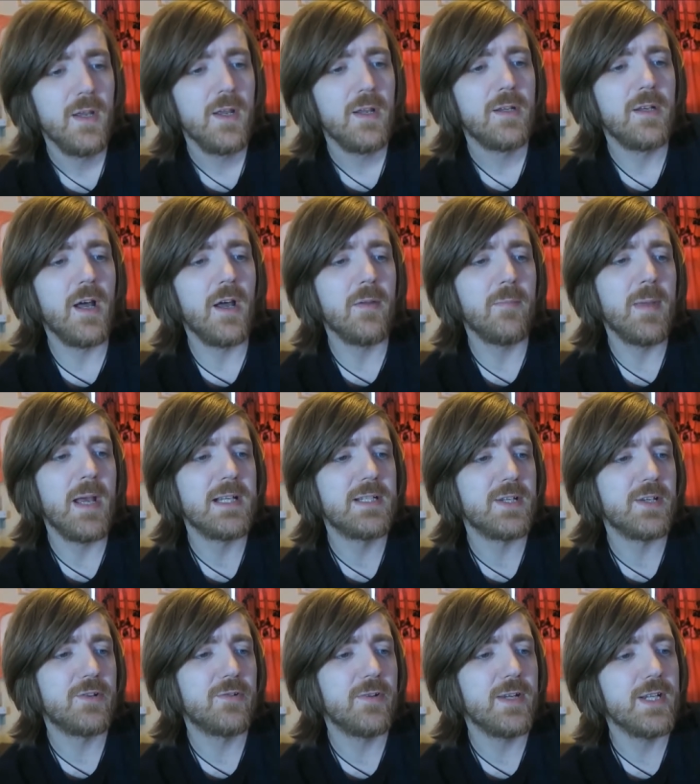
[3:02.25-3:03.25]
Nightmares
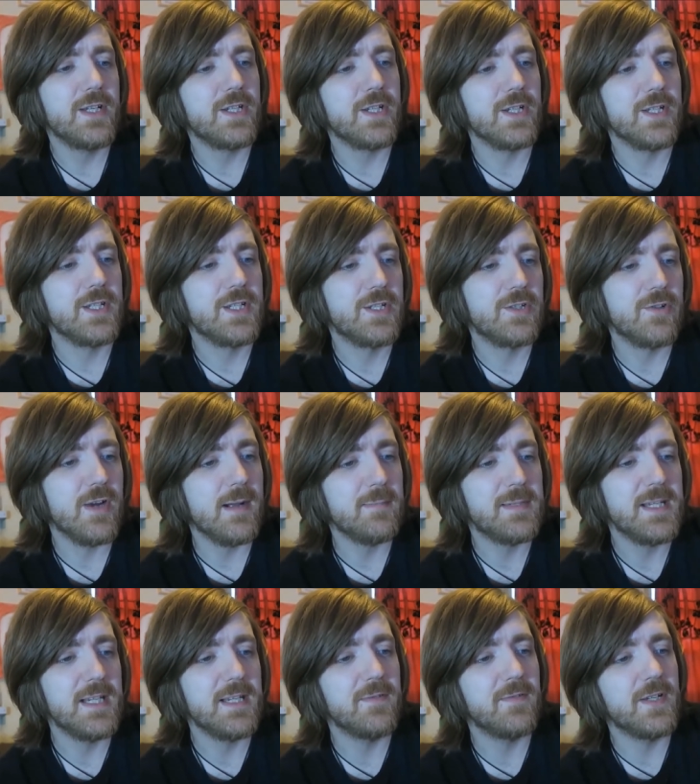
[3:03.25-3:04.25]
and creatures,
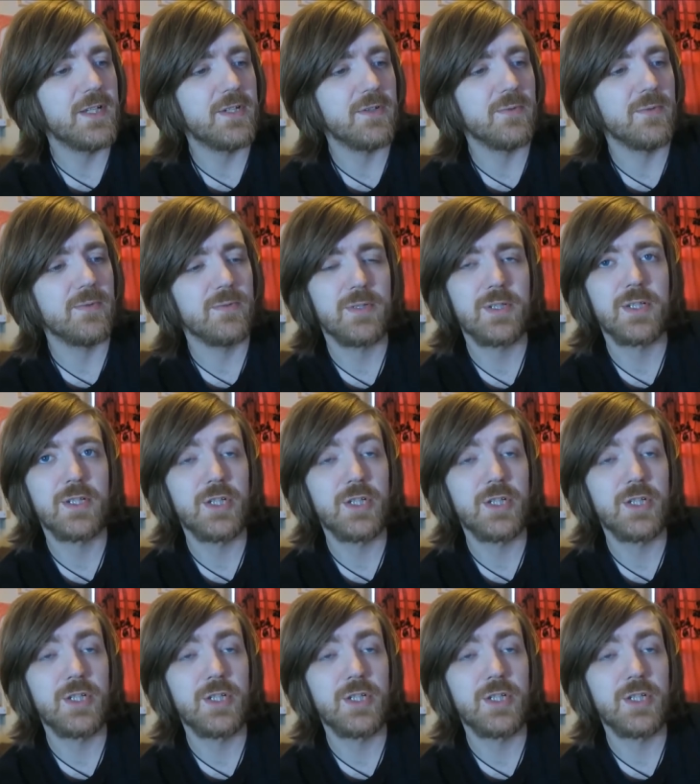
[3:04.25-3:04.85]
trapped individuals,